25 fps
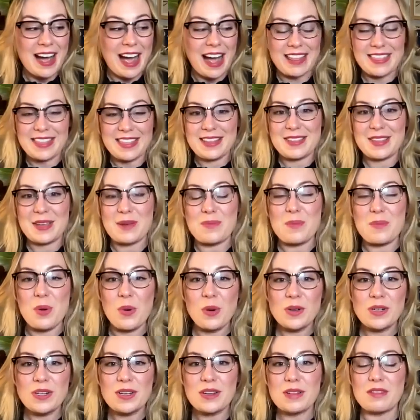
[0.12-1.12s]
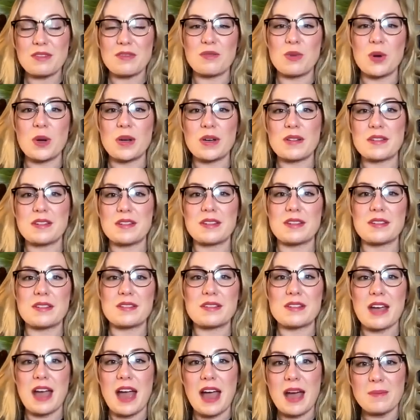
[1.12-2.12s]
I think the importance of what is in
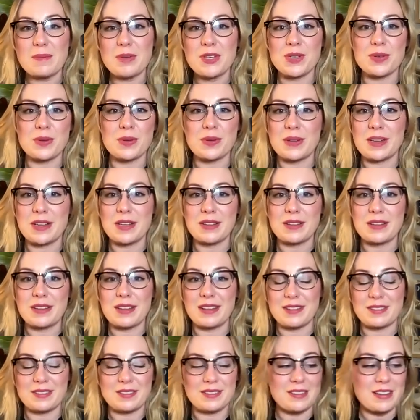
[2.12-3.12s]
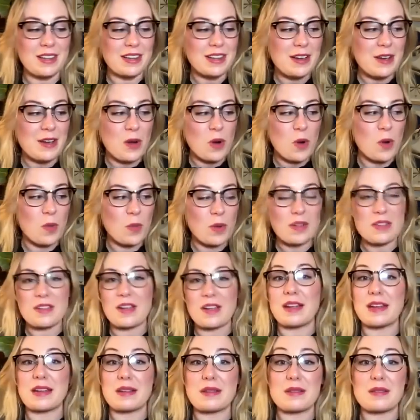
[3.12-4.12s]
this capsule is
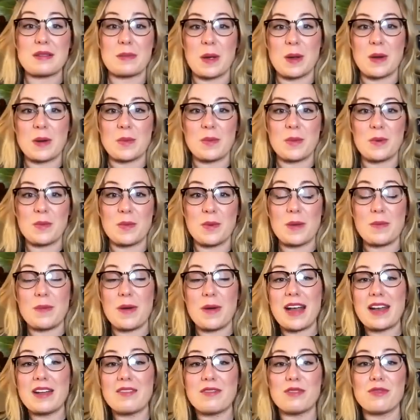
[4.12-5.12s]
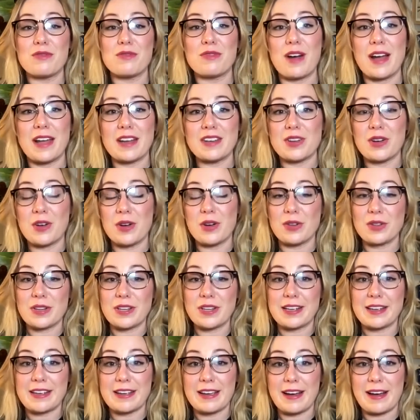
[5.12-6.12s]
almost unexplainable. We might even find
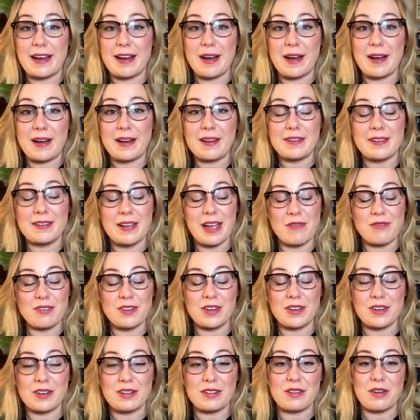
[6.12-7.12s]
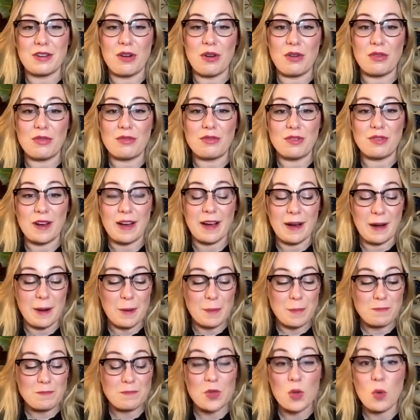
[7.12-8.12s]
early evidence of
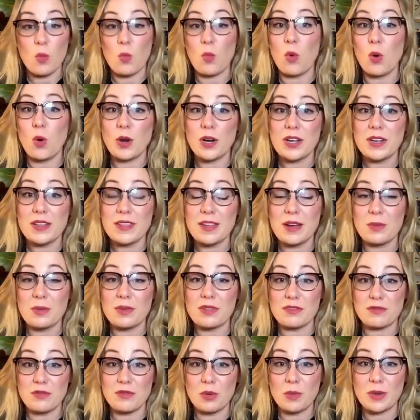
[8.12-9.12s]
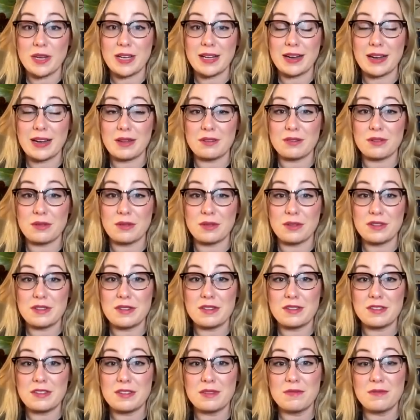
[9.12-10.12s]
water that was forming in our solar
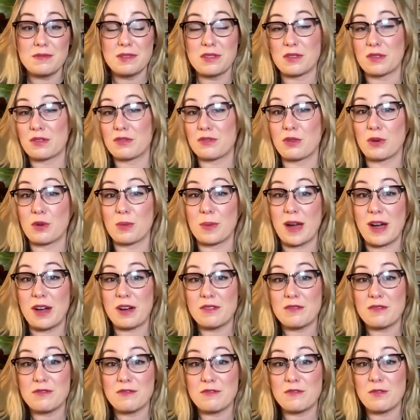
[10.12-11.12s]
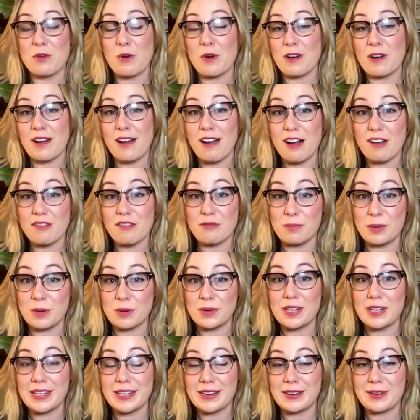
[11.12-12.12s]
system. So for about 4.5
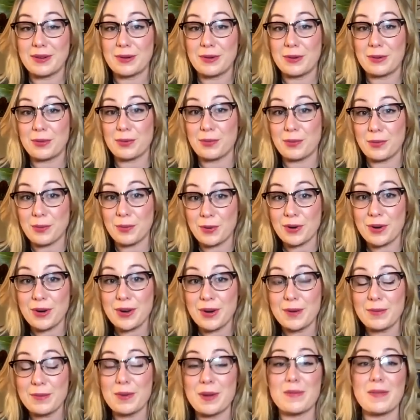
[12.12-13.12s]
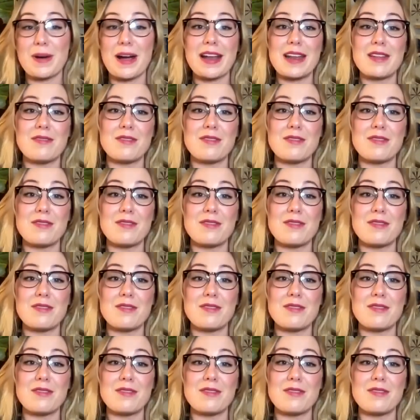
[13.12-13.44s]
billion-year-old water, we might